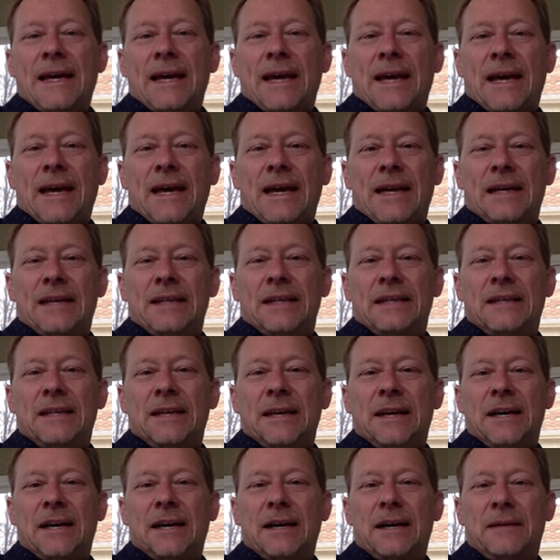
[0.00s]
And
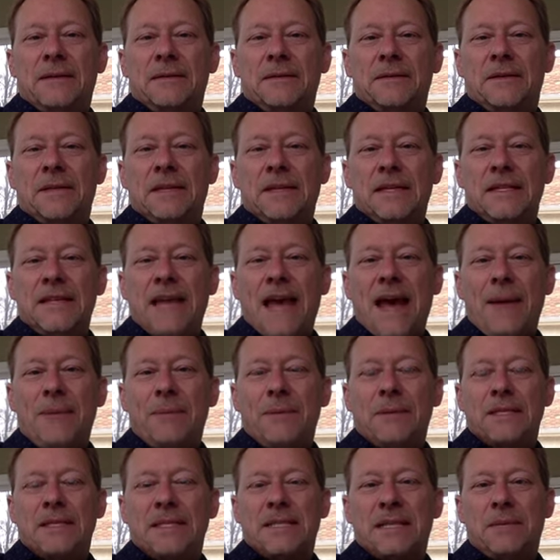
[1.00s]
this
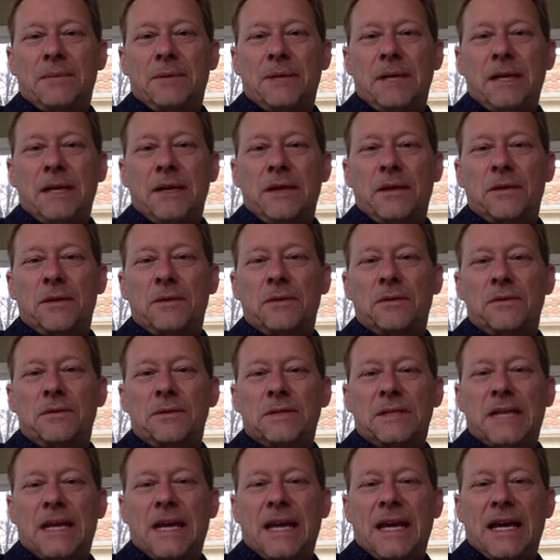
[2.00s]
happens to be
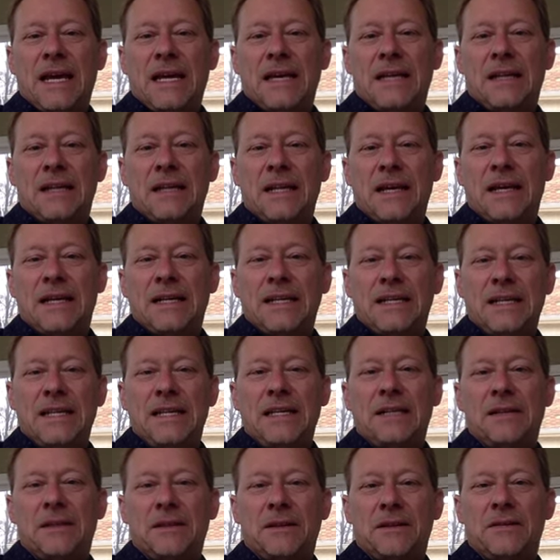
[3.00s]
Thursday, the
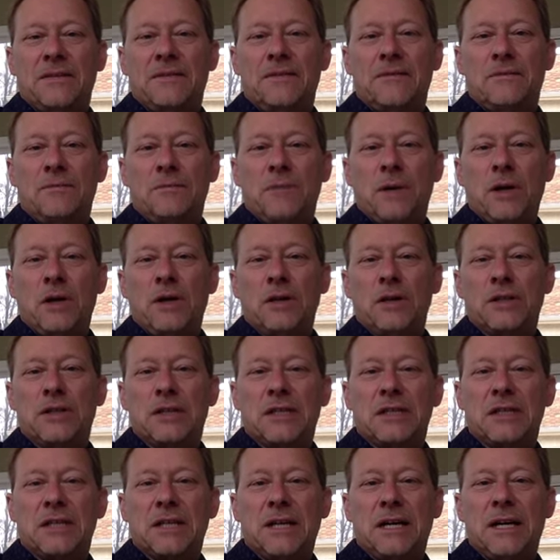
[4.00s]
19th of
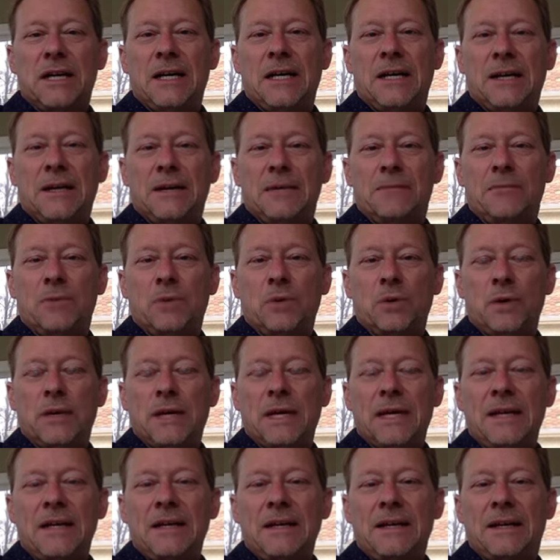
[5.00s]
March
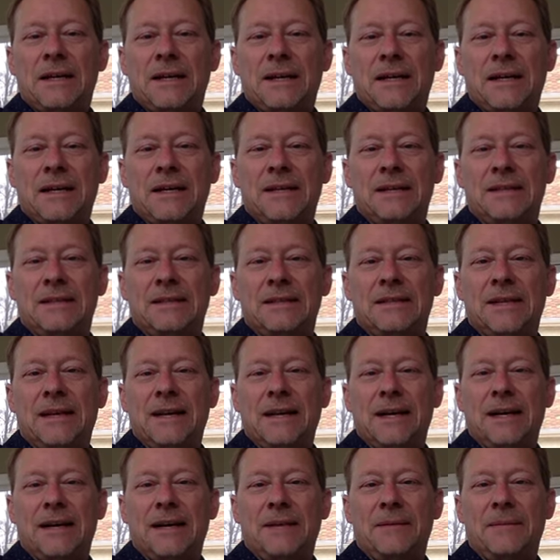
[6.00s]
morning. And
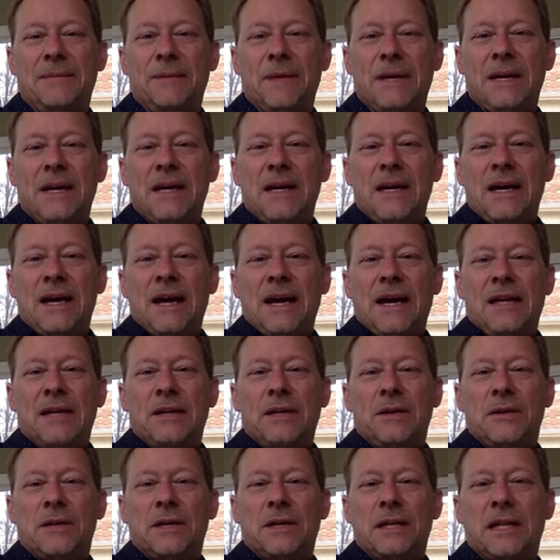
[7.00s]
I
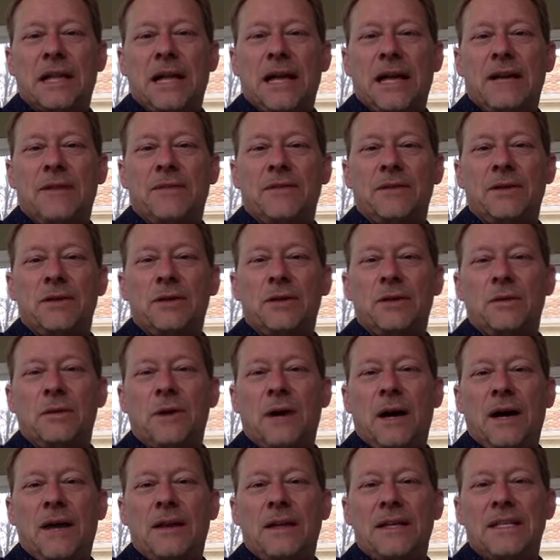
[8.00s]
know that a lot of you
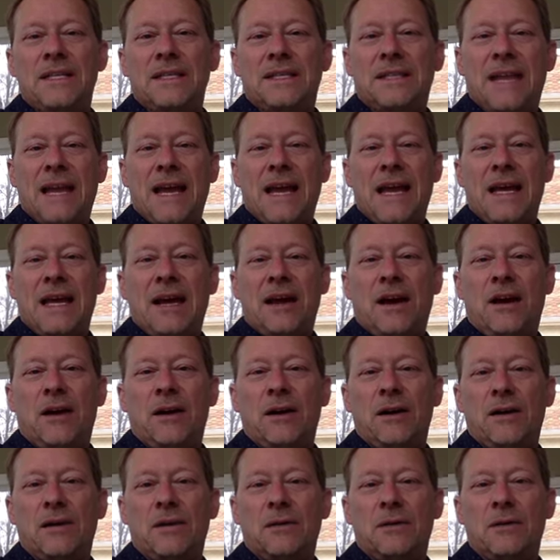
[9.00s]
on this day
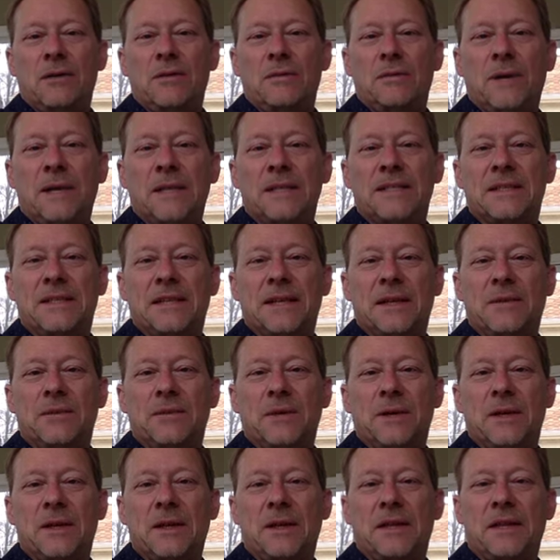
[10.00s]
are wrestling
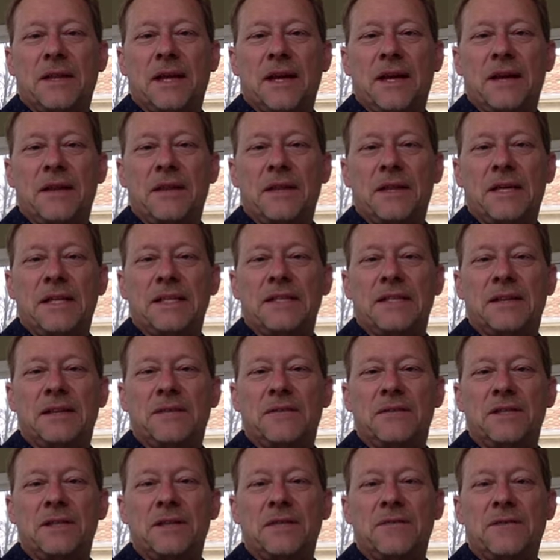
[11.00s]
with things that
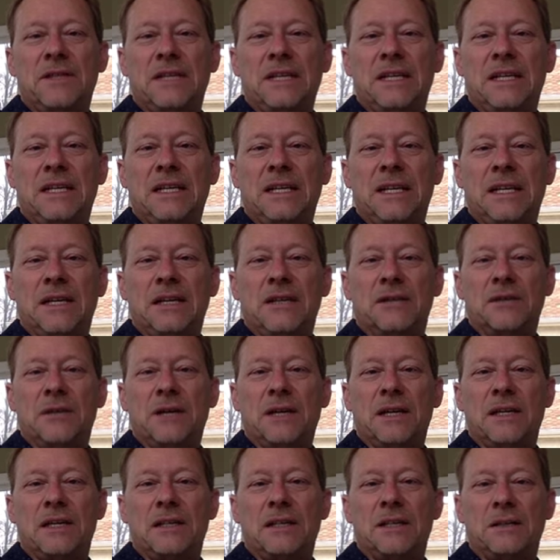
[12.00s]
have shifted and
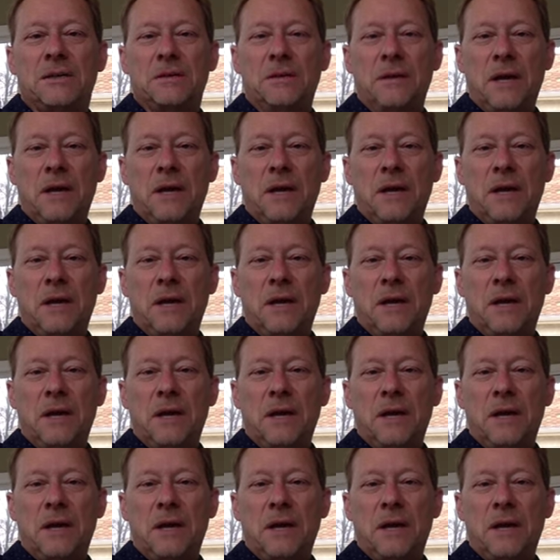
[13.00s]
trying to